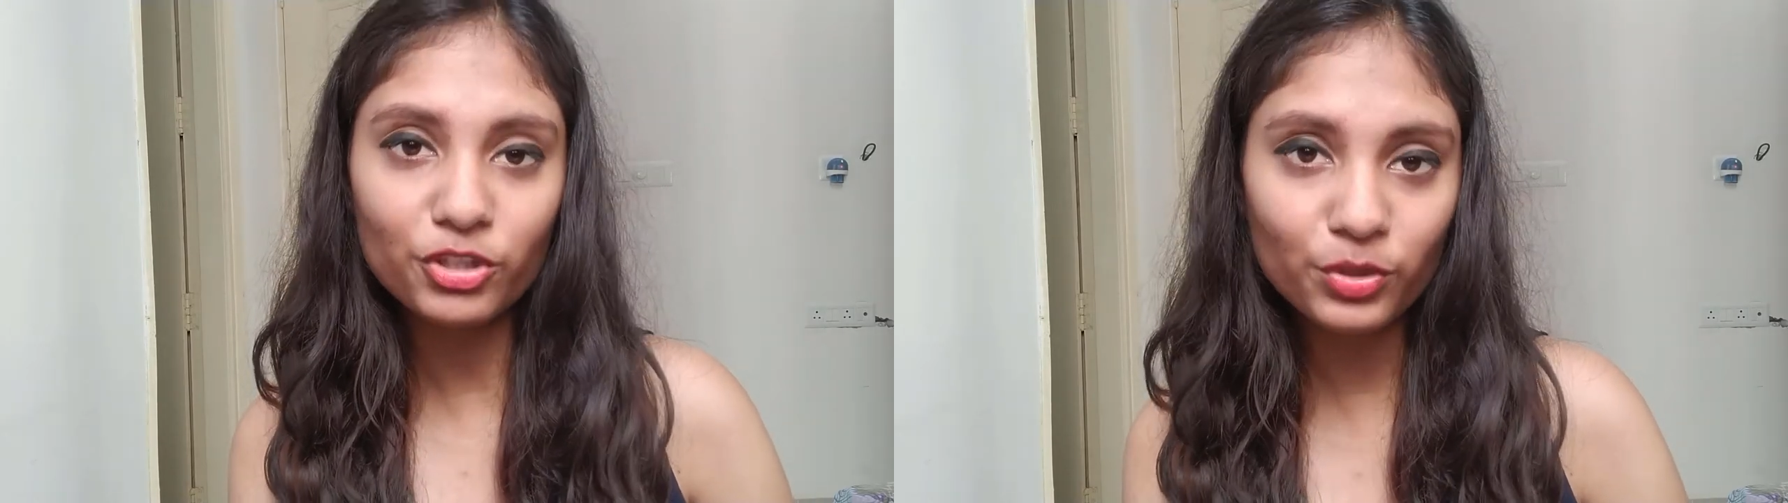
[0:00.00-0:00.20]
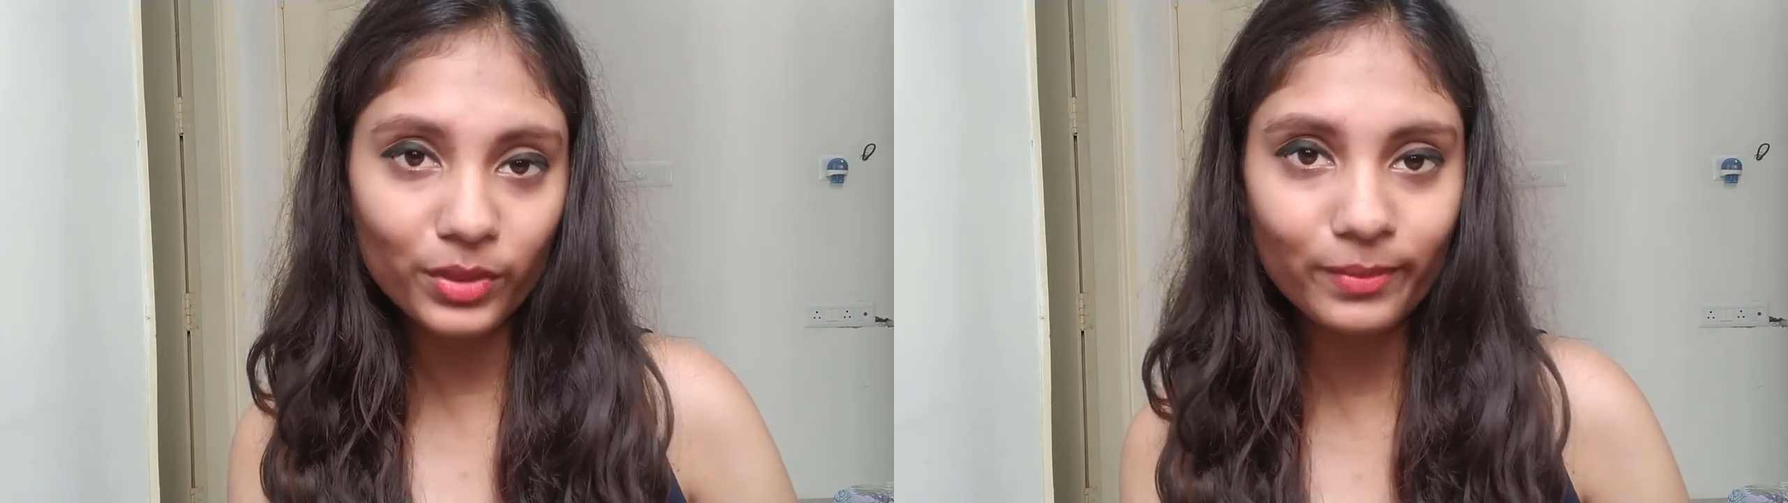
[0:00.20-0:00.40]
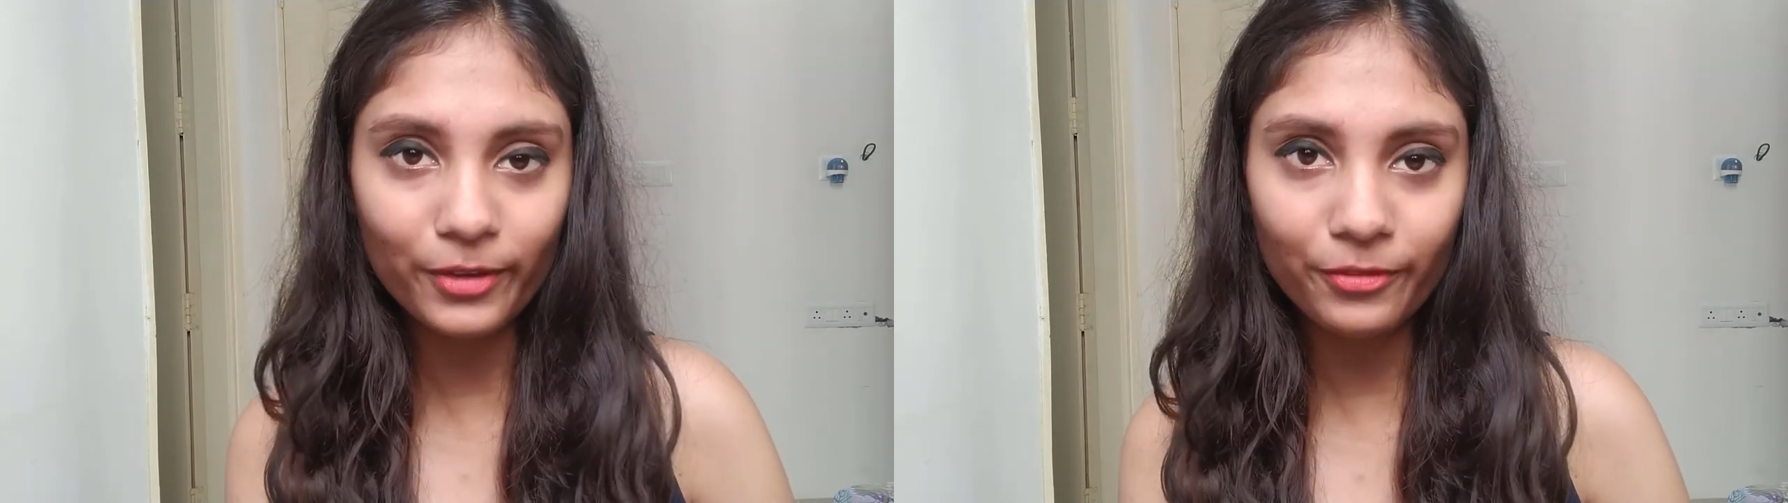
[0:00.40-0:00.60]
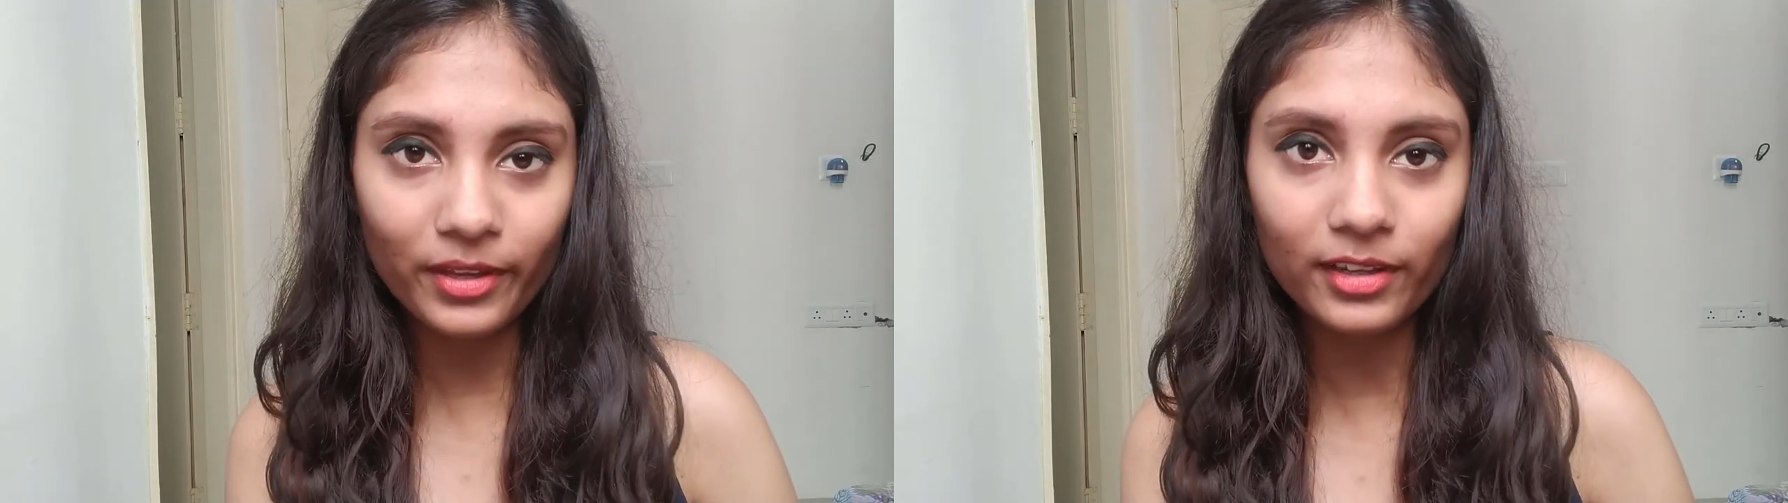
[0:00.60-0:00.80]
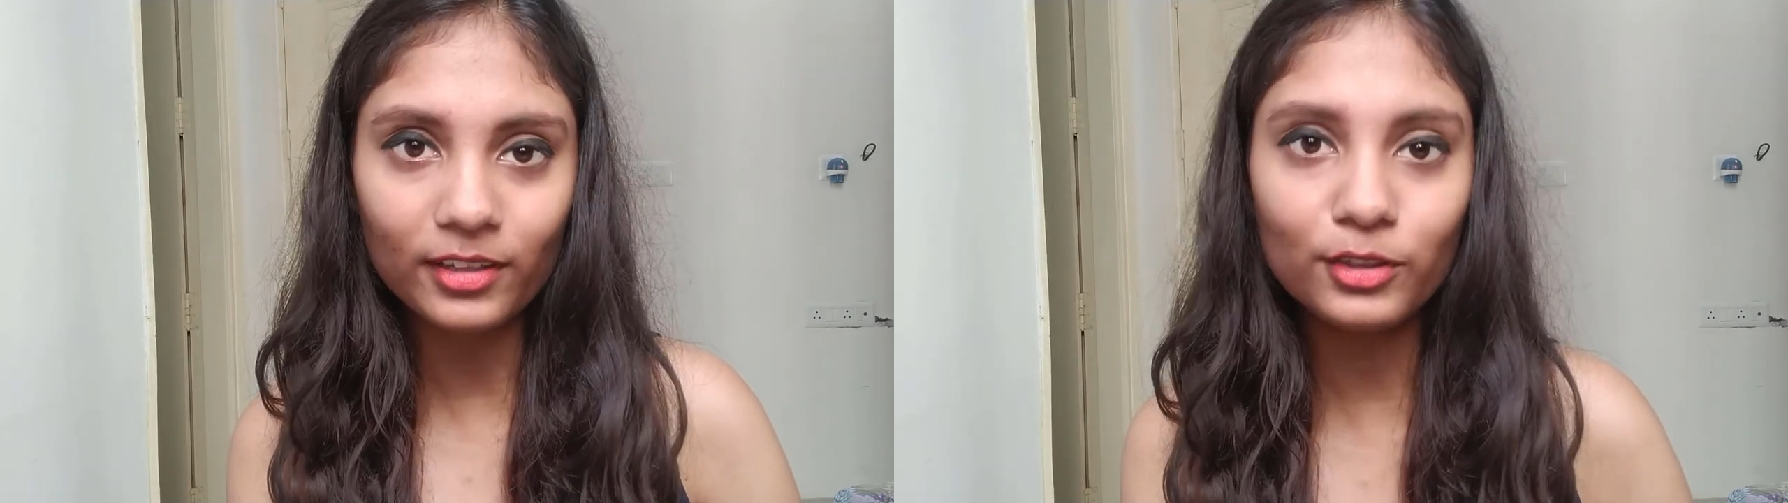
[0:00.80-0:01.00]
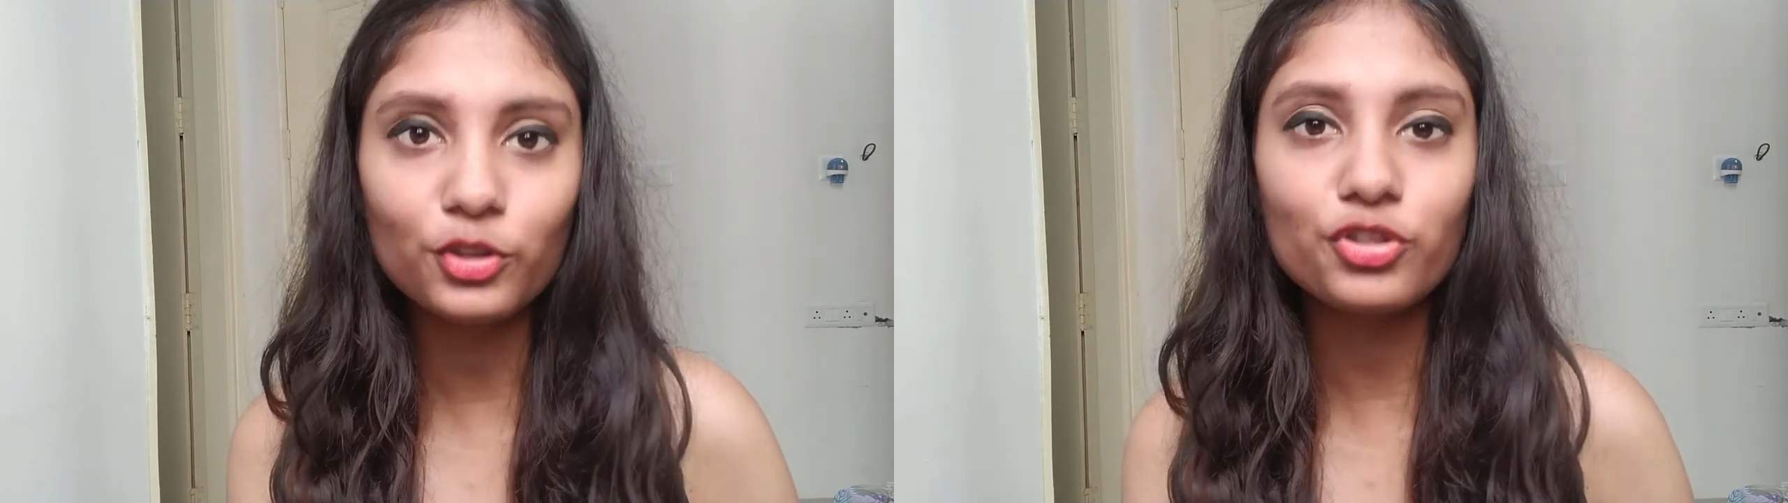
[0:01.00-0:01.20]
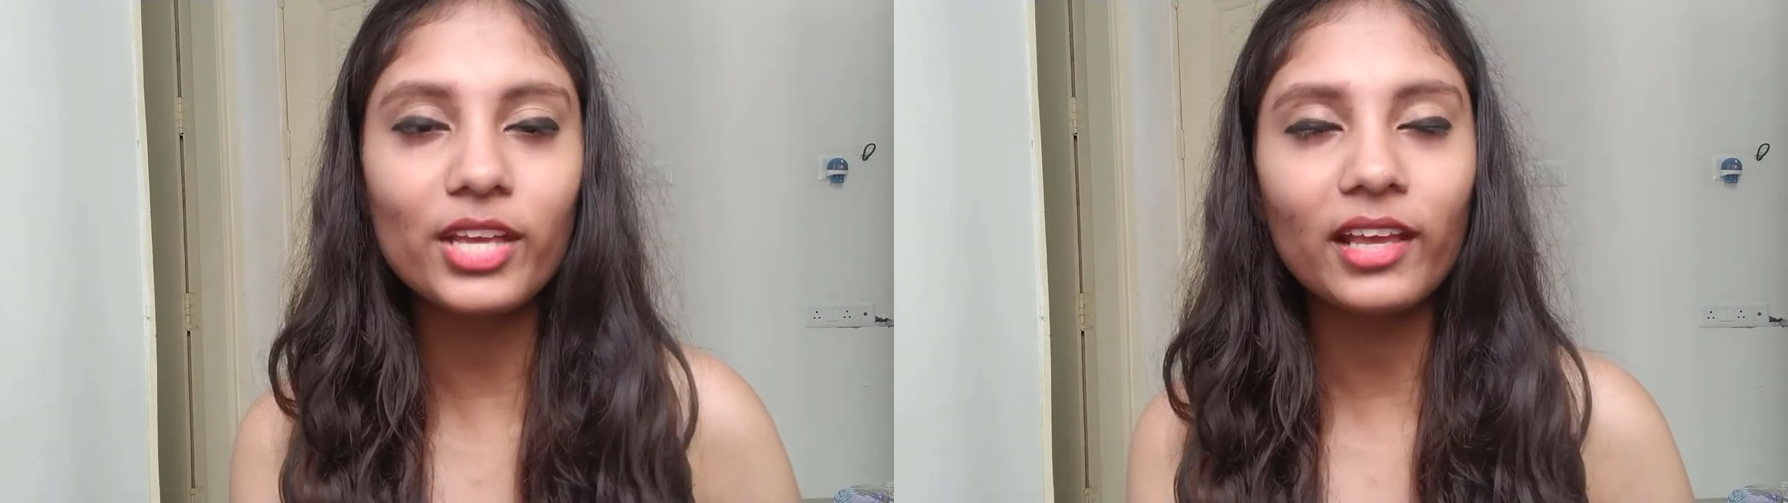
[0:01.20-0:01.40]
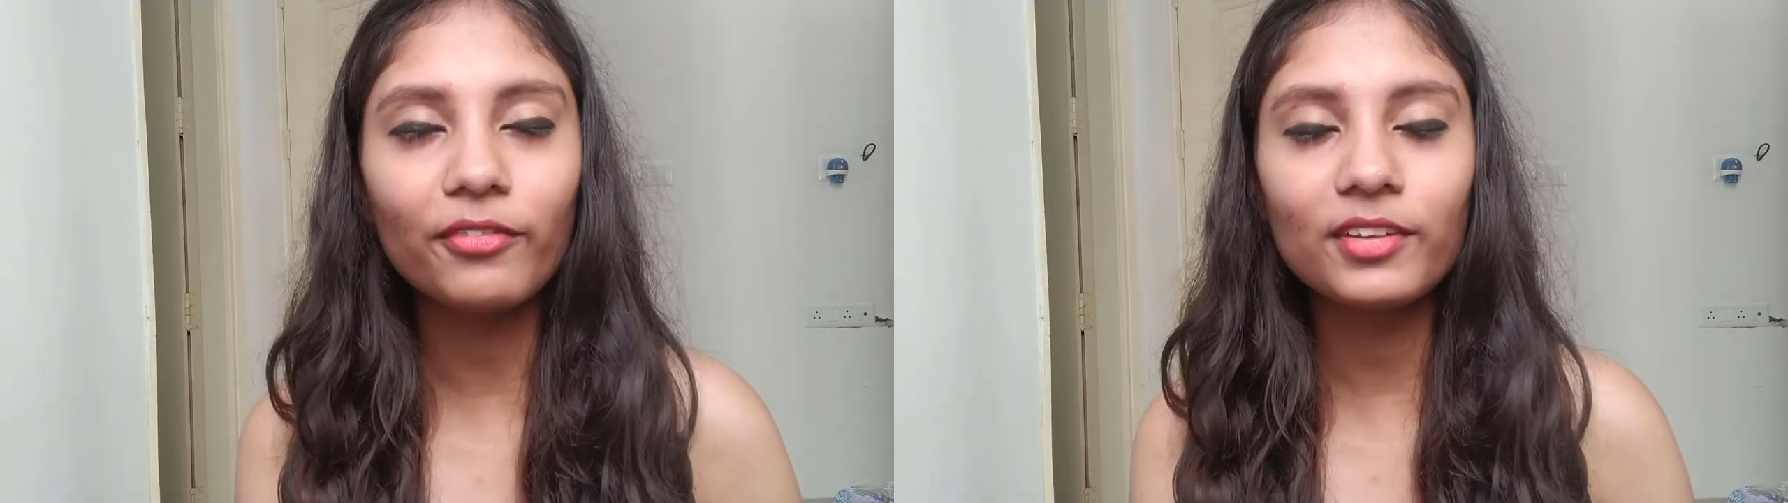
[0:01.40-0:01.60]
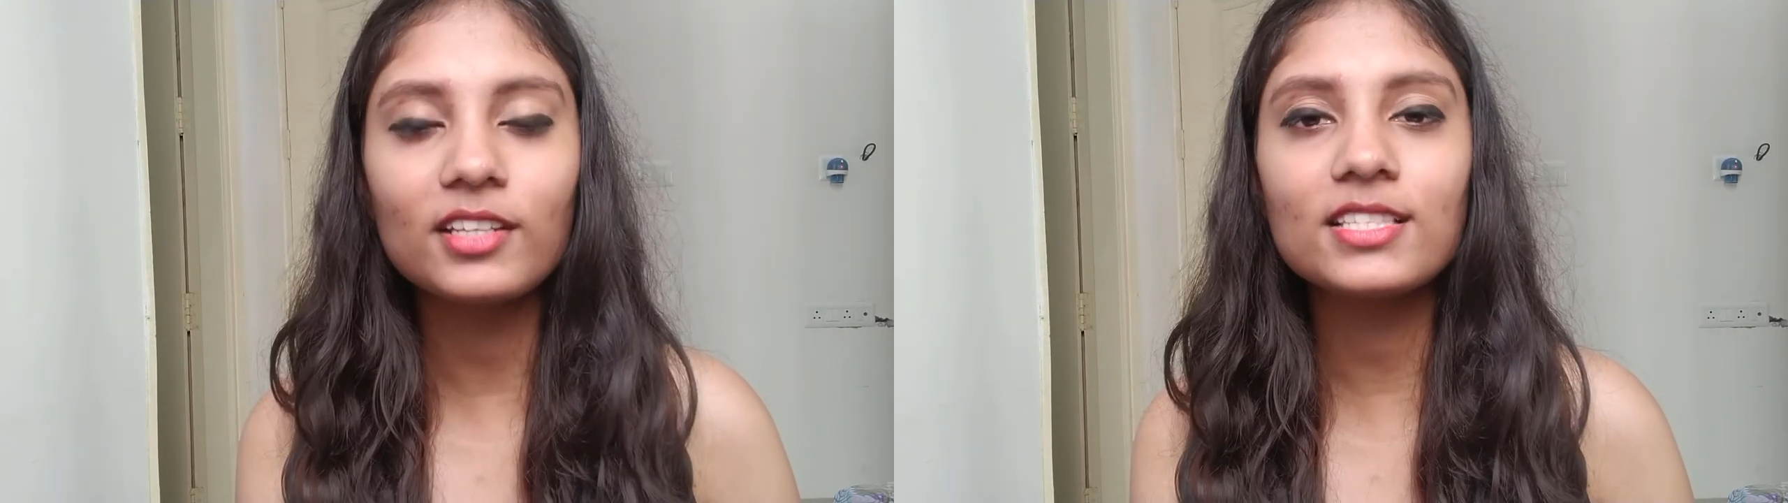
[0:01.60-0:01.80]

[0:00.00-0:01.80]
it with my finger to check if it is